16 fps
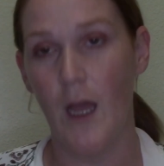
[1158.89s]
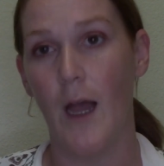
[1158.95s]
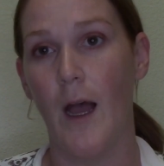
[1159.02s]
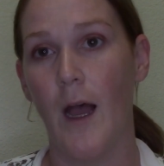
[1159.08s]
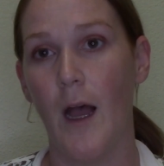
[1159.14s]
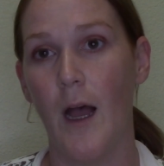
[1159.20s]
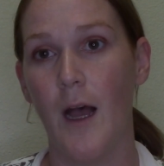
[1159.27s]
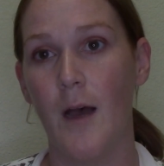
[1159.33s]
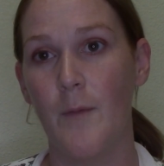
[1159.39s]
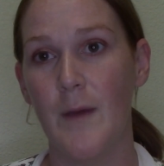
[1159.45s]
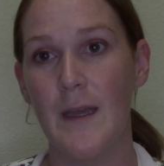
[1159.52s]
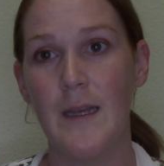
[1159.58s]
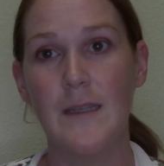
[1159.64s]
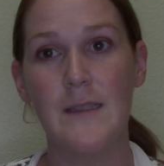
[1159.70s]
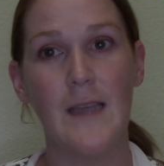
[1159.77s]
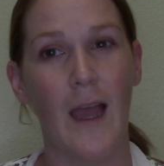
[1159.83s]
It
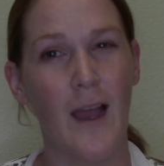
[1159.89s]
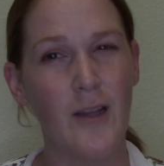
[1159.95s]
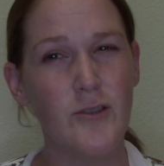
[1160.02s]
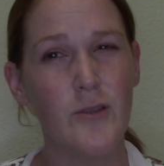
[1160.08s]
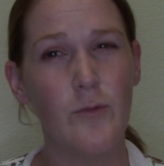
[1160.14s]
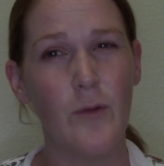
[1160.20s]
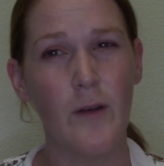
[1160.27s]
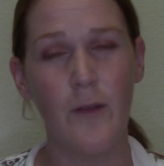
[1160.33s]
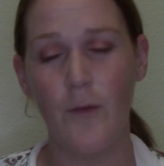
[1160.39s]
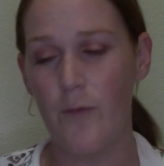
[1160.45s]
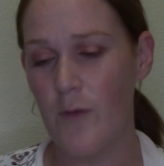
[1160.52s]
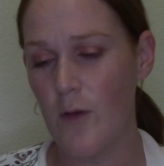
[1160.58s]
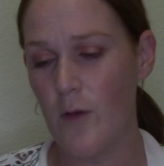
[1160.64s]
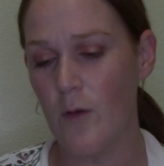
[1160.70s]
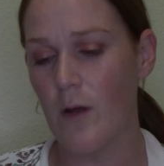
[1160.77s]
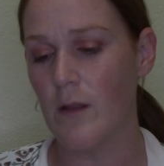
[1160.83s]
is actually one of the
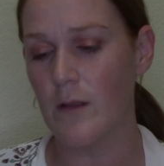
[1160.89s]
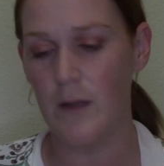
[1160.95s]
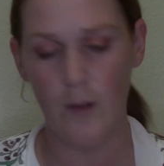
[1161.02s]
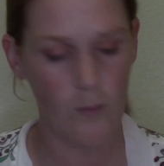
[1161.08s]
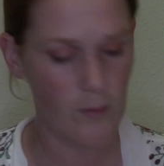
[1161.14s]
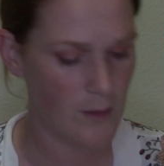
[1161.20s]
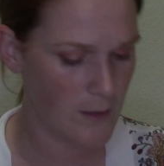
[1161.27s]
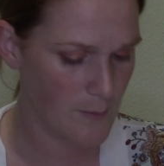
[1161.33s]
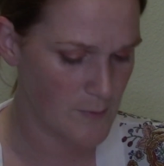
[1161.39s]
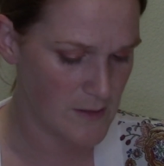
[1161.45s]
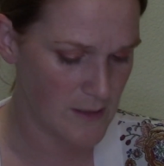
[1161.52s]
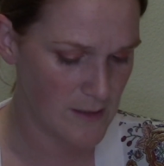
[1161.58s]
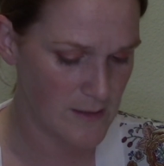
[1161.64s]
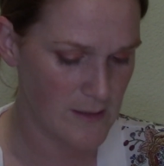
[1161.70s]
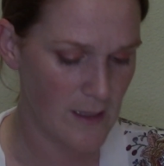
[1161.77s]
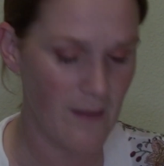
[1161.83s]
few liquid
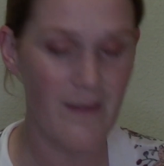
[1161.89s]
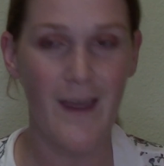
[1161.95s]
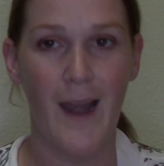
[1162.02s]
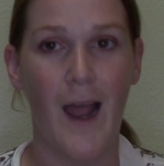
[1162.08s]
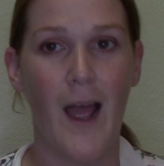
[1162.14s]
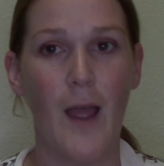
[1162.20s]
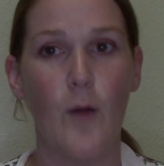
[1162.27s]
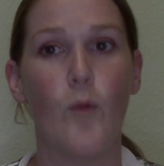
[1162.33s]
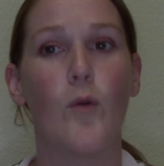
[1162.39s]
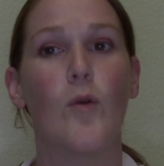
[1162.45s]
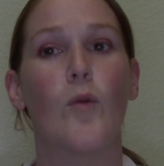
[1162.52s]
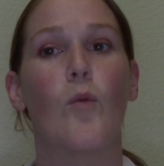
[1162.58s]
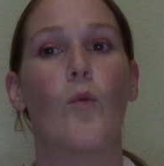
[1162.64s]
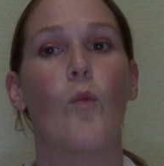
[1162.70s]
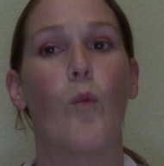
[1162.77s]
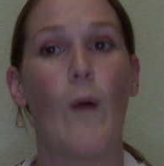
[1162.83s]
lipsticks that I will
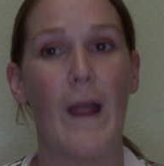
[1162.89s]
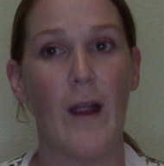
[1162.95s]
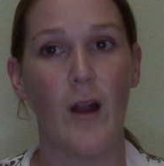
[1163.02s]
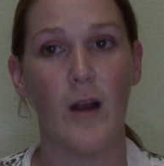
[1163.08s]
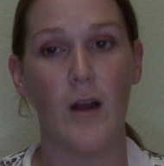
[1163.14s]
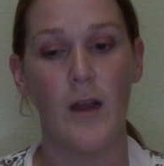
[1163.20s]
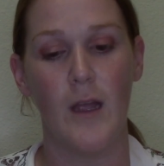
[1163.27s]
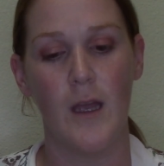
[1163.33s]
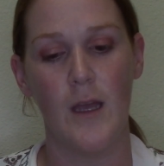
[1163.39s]
wear.